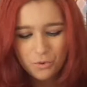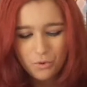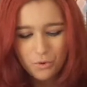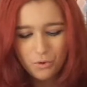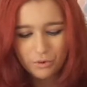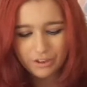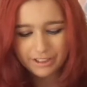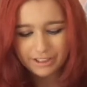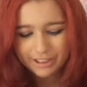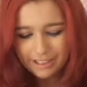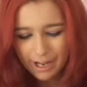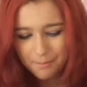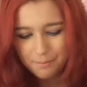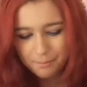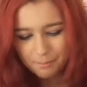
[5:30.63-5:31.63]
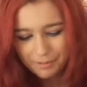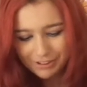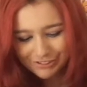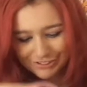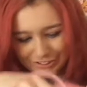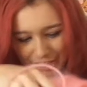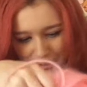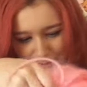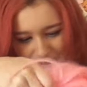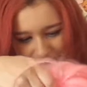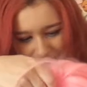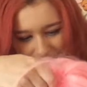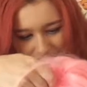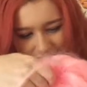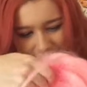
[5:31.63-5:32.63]
Oh, did I miss
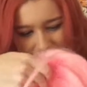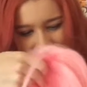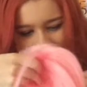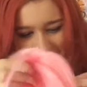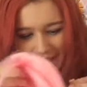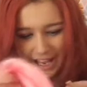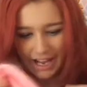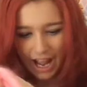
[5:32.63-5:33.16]
something? Did it get